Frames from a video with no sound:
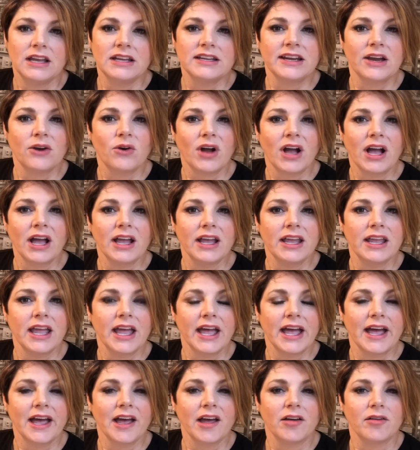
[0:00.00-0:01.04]
Now, I
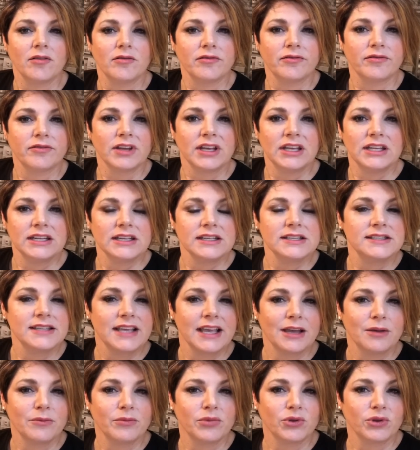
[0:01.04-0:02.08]
have an
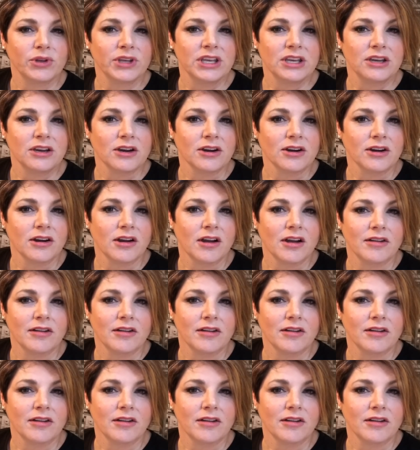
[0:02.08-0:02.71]
example here